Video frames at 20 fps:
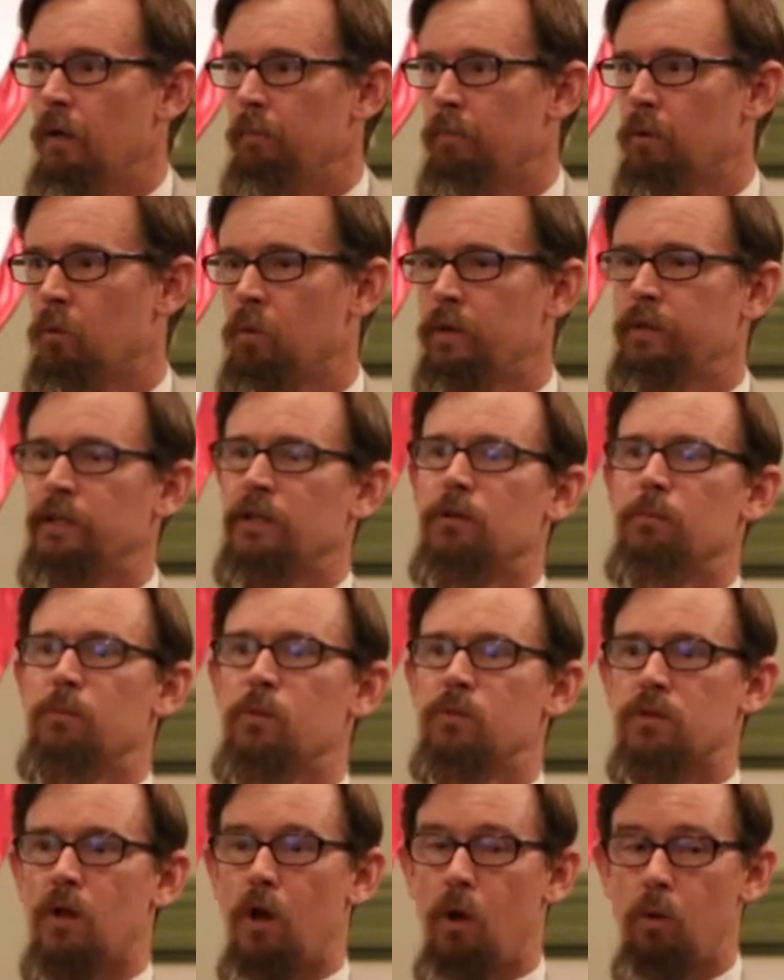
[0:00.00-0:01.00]
But one that
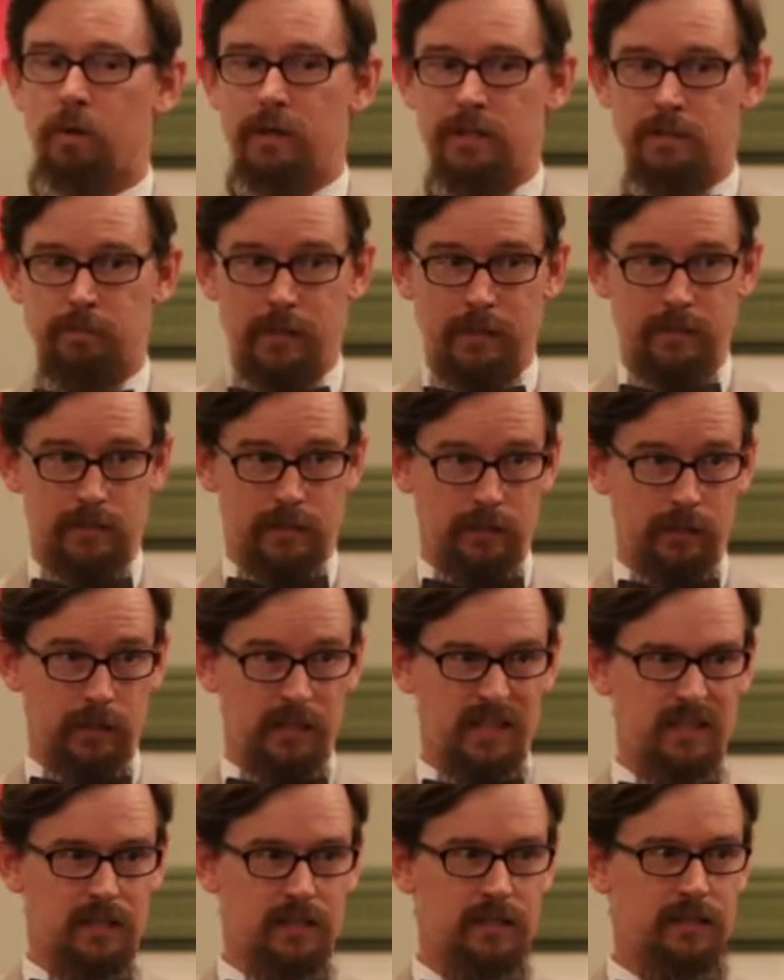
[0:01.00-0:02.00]
almost always makes the
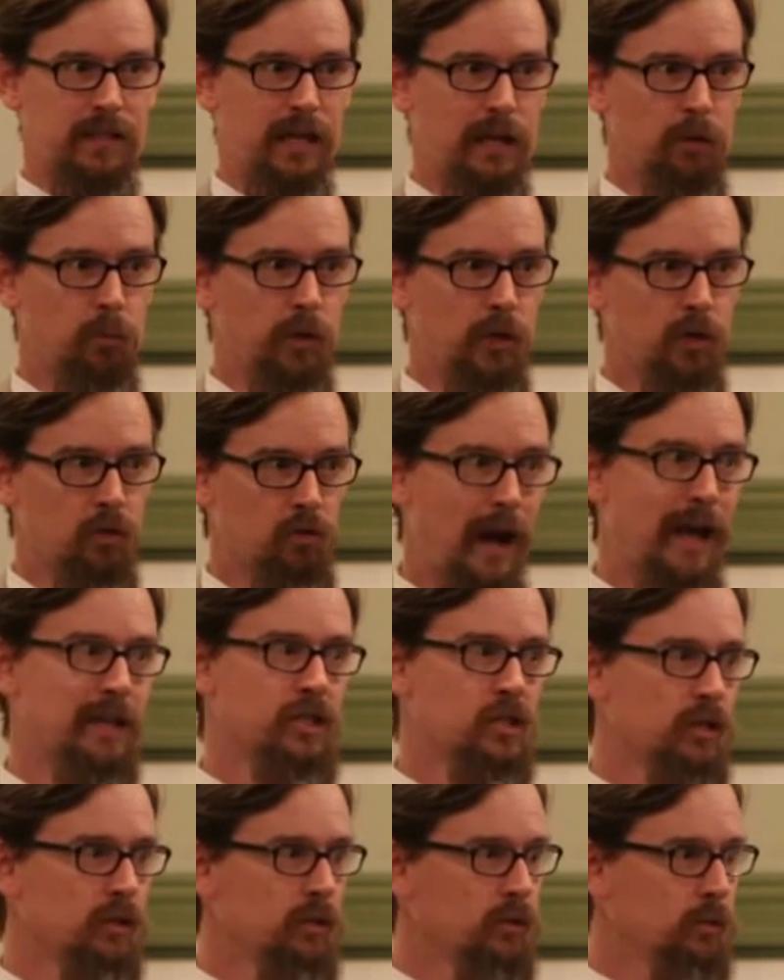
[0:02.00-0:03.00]
list is that we are
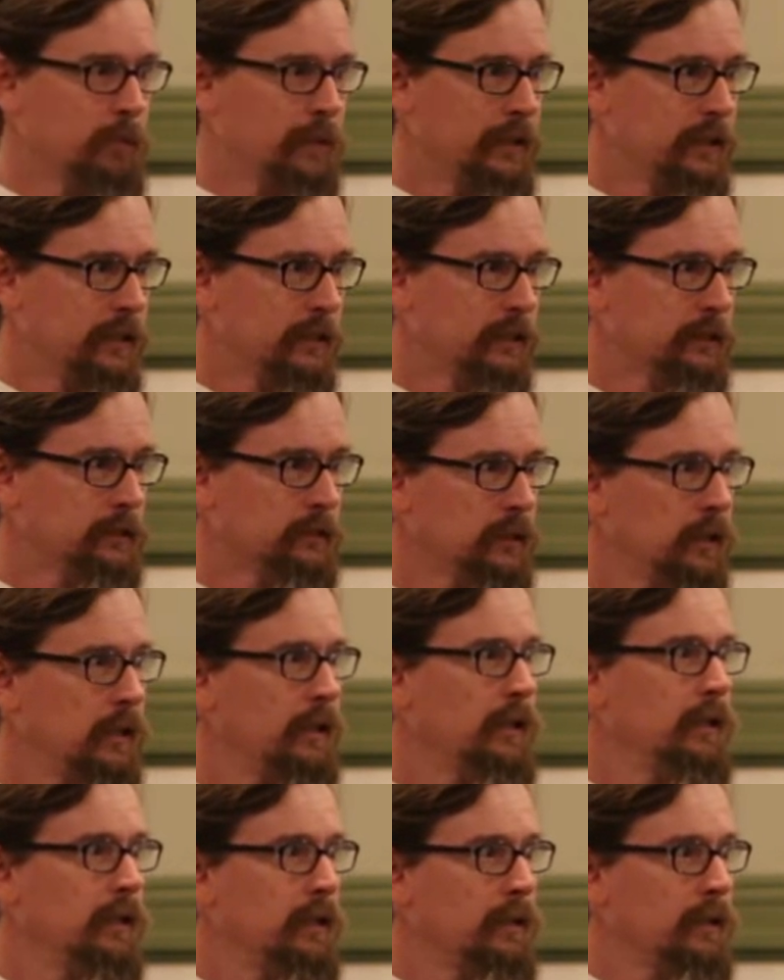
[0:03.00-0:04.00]
rational beings,
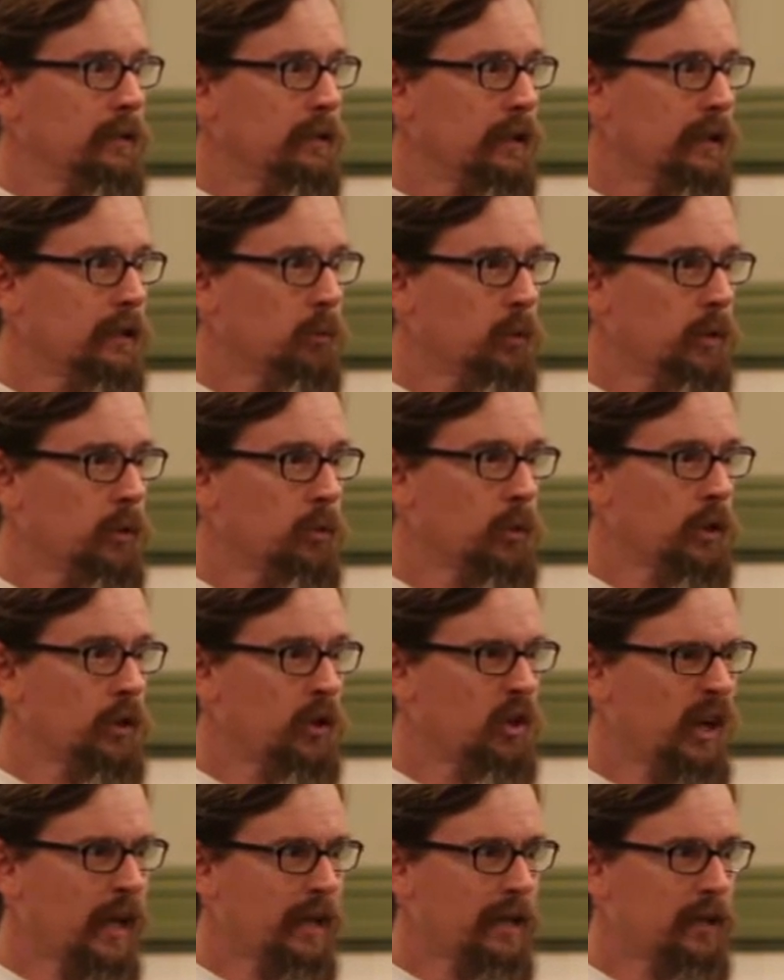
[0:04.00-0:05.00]
that we were
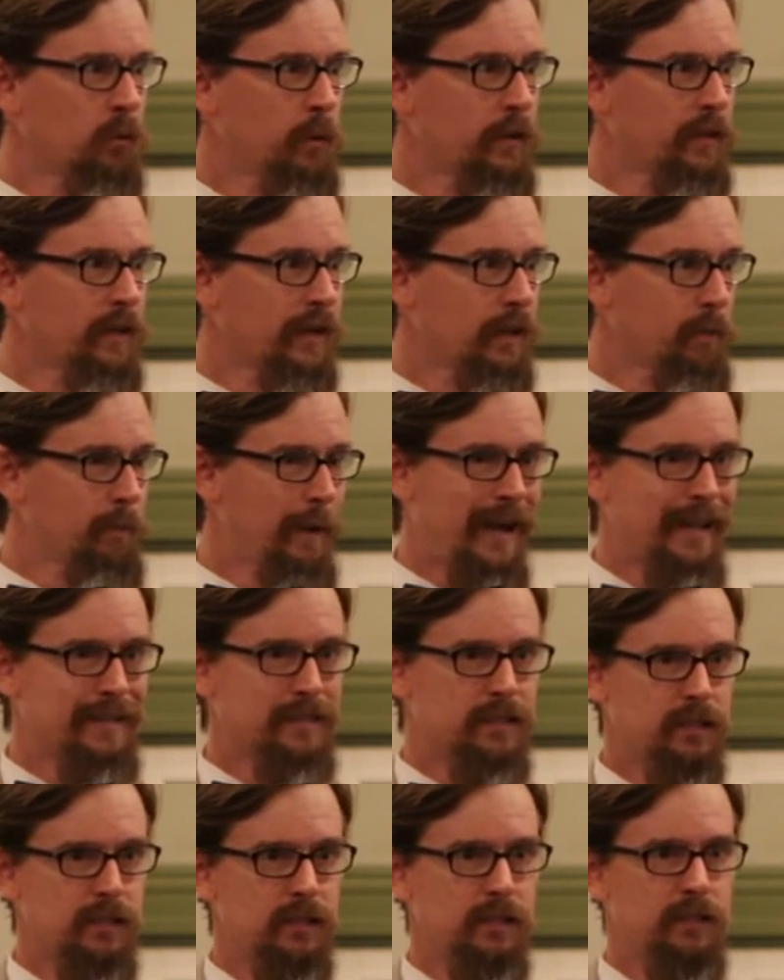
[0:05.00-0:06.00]
created with the
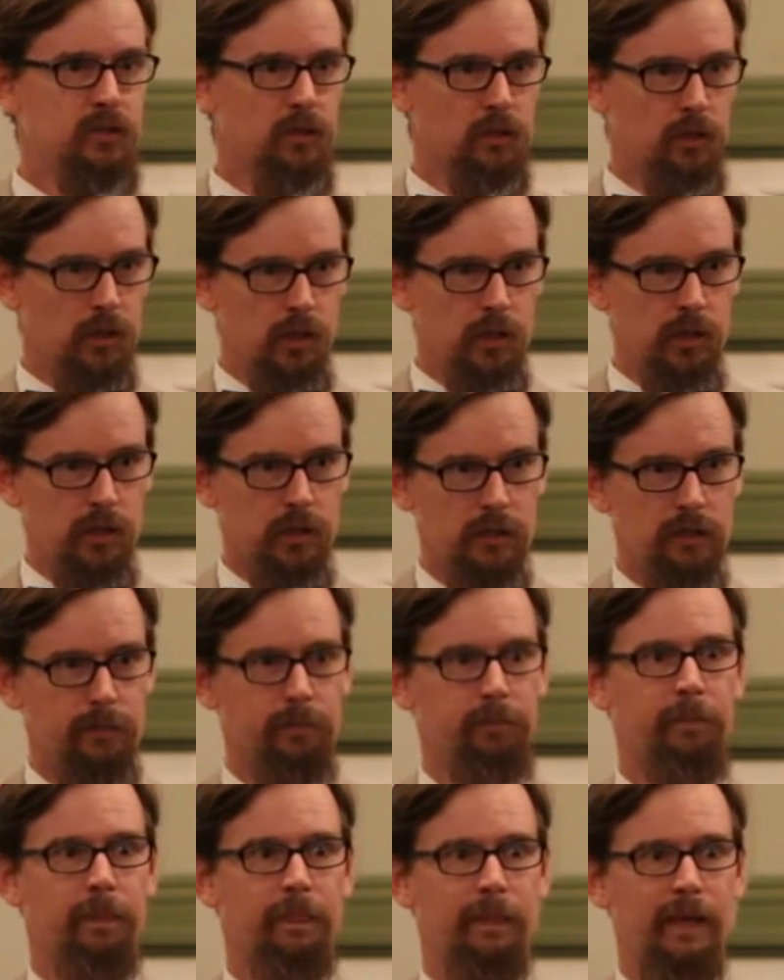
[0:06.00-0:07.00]
capacity to learn
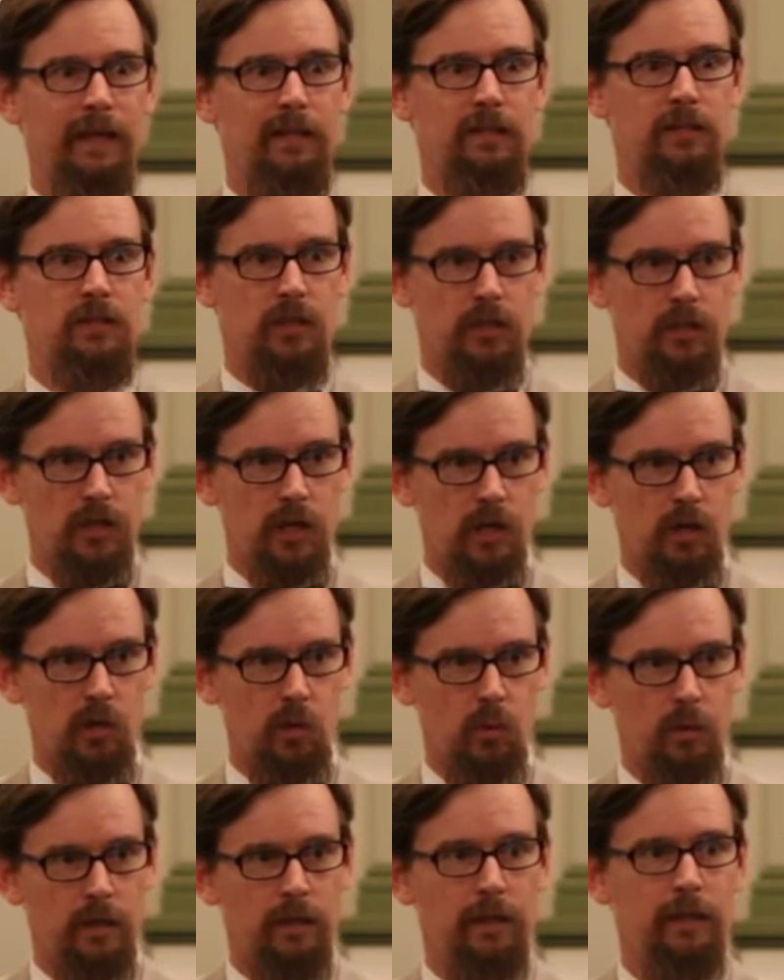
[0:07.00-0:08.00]
and to
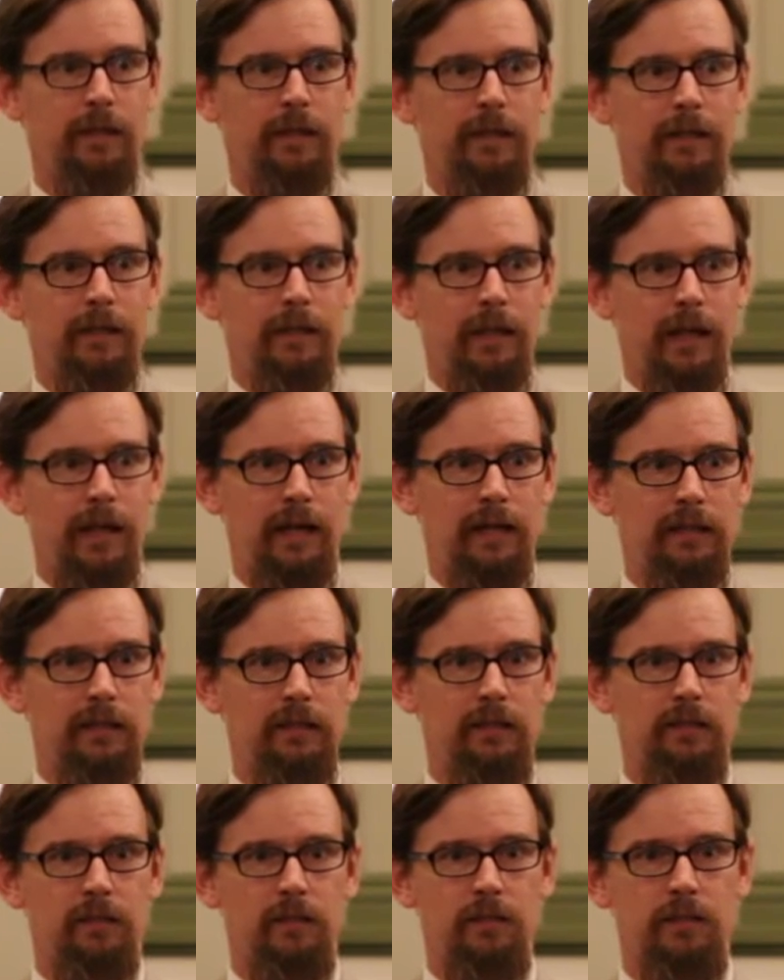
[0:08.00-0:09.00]
know
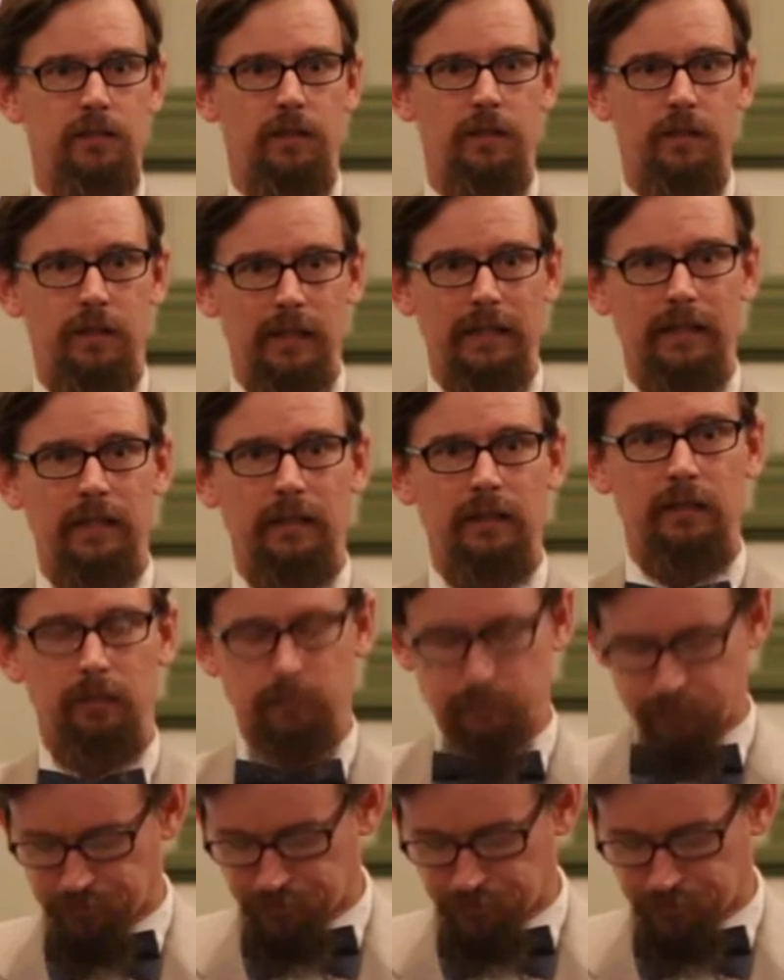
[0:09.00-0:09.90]
and to think.